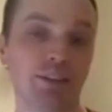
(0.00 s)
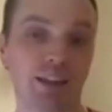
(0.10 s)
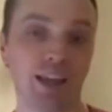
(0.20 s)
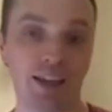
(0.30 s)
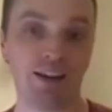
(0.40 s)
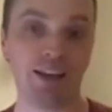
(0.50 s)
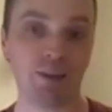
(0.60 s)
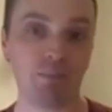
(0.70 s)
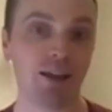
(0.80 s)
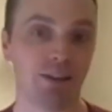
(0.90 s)
hey, I had
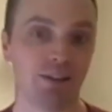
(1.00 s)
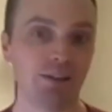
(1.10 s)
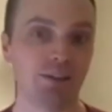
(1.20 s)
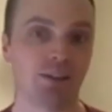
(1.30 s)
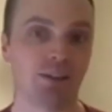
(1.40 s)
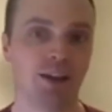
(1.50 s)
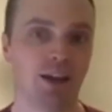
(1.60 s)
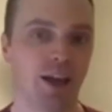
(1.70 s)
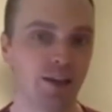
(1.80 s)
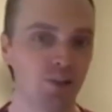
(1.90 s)
Maccas
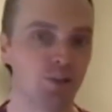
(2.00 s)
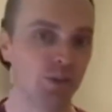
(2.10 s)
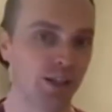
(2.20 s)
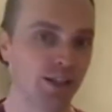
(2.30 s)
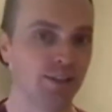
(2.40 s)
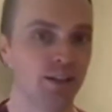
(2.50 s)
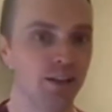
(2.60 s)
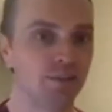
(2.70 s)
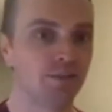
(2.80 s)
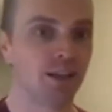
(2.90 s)
and couldn't eat dinner,
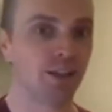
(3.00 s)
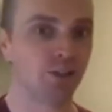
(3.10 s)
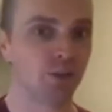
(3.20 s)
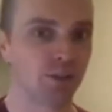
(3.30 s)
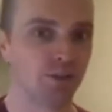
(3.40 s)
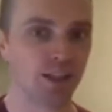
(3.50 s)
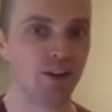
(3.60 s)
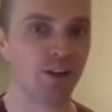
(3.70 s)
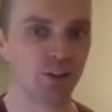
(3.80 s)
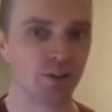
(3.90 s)
and so he
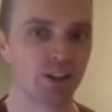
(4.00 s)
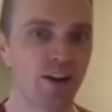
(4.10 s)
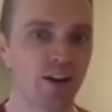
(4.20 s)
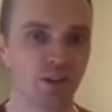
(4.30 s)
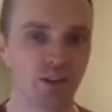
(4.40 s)
kind of just carried on.